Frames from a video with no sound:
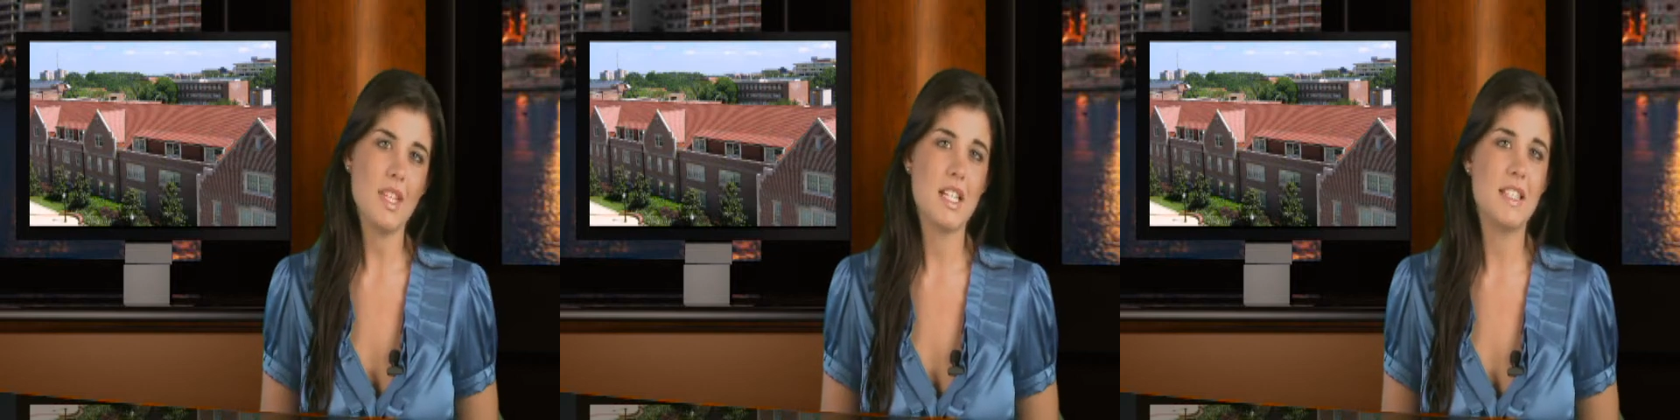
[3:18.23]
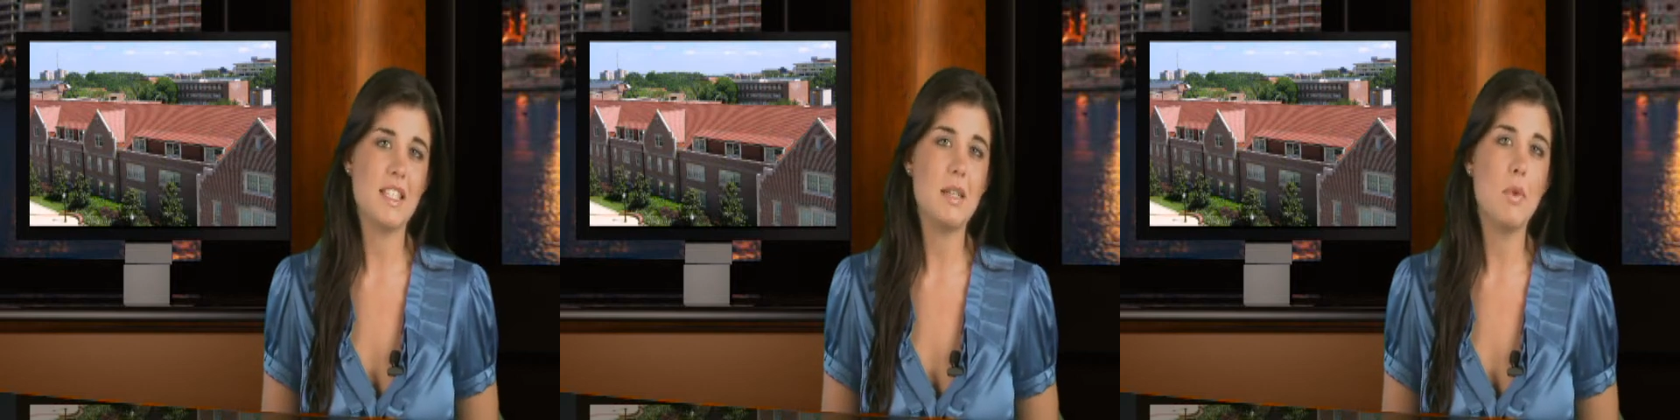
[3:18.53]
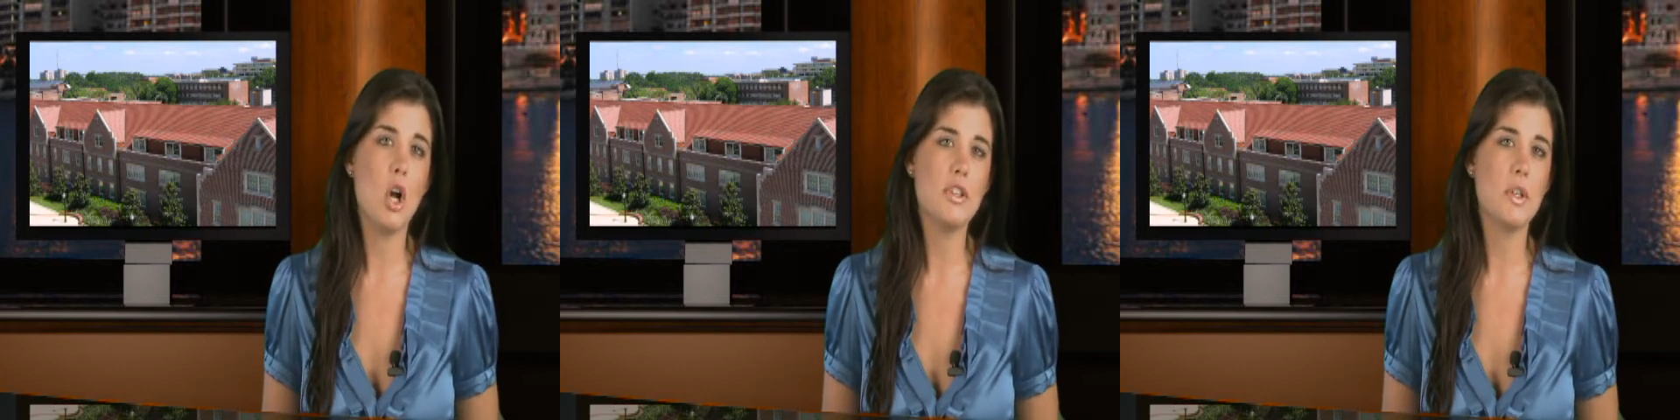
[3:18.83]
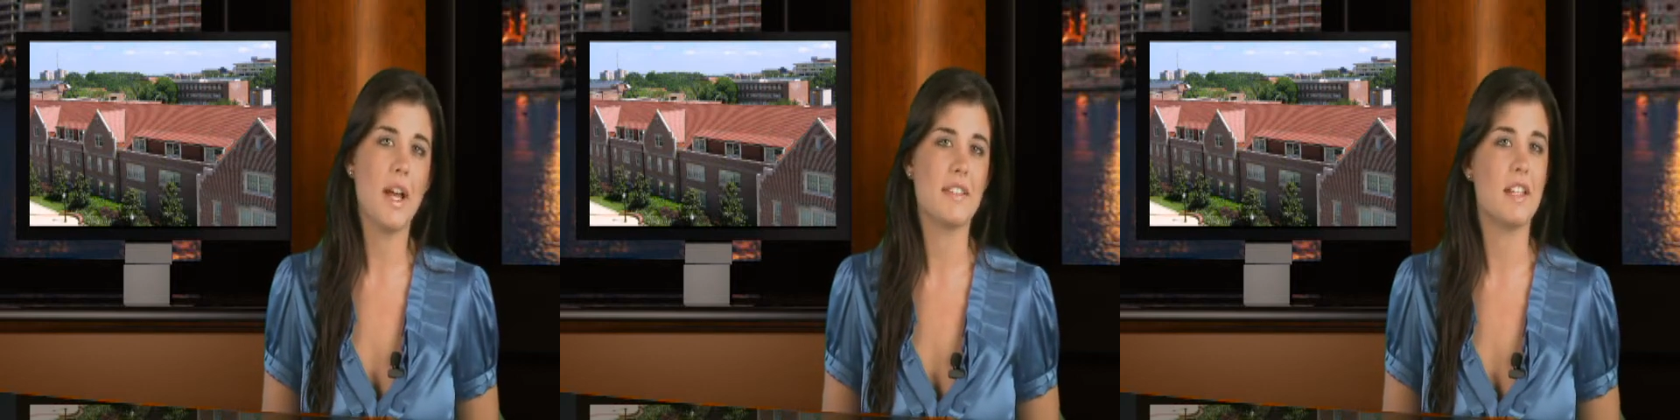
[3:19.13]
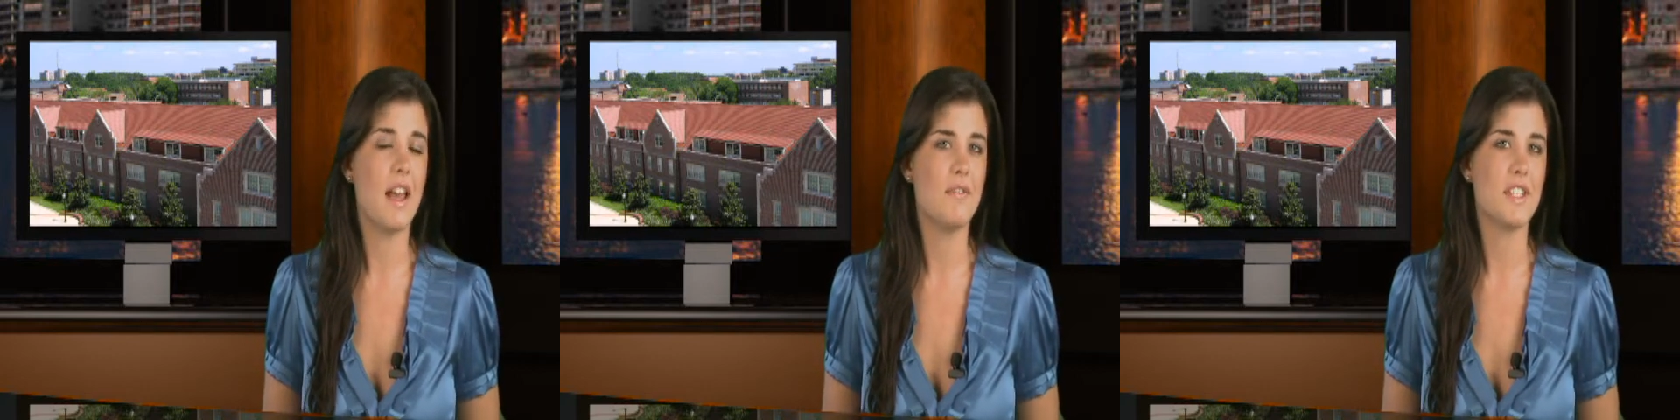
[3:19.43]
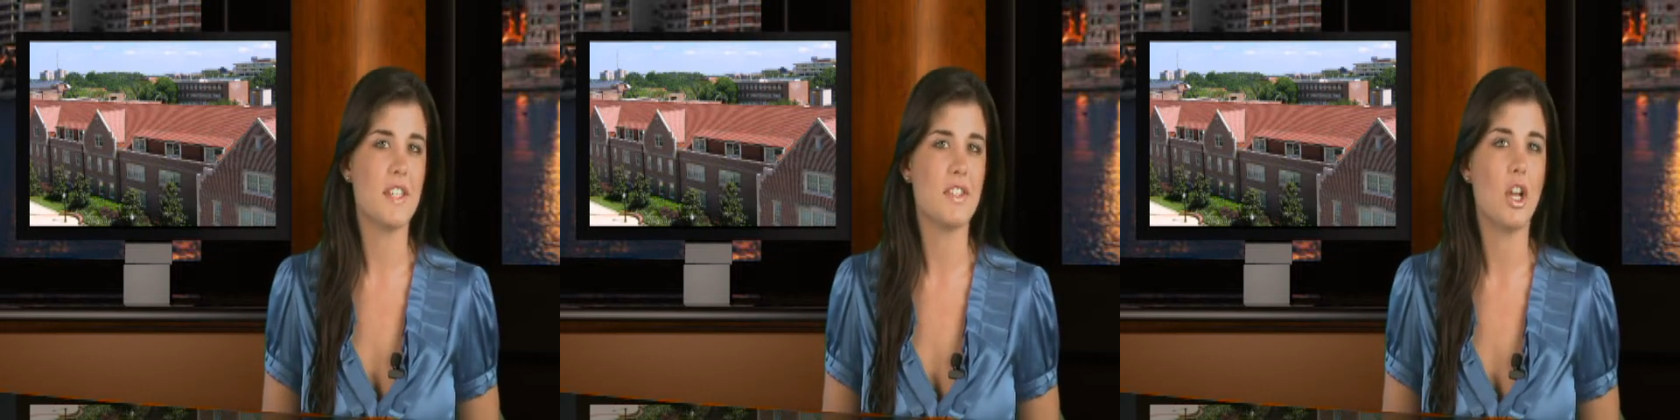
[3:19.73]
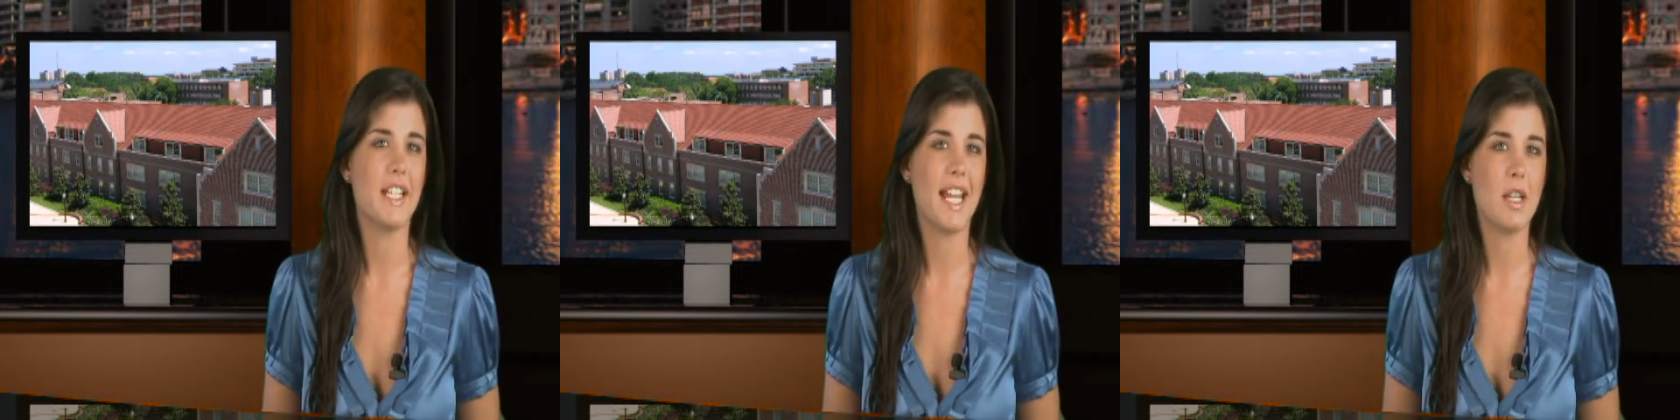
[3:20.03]
His team also has an emphasis
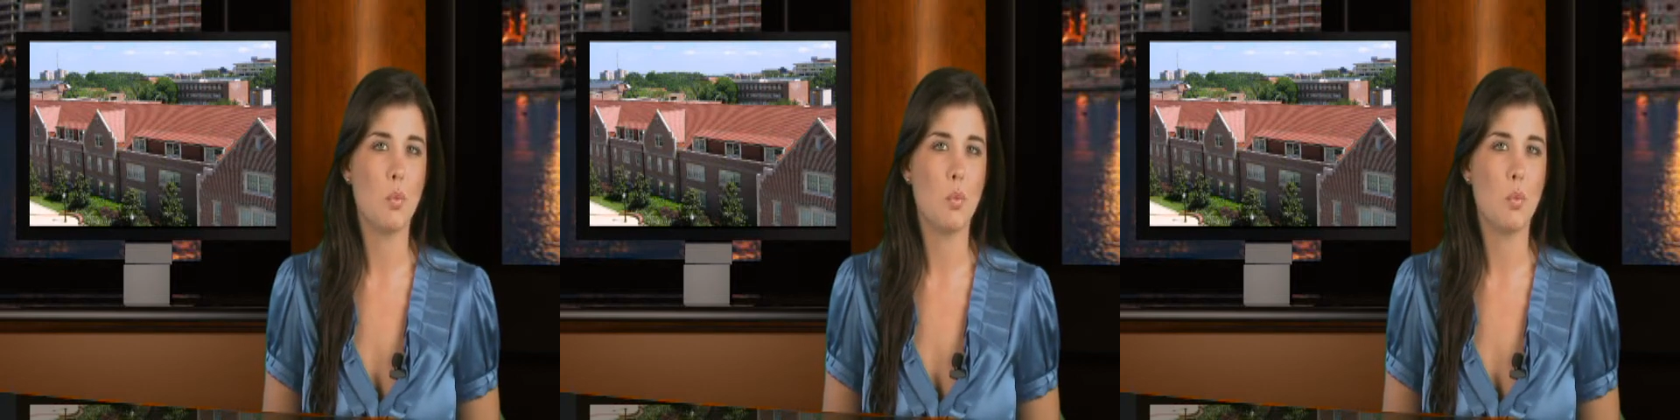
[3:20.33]
on getting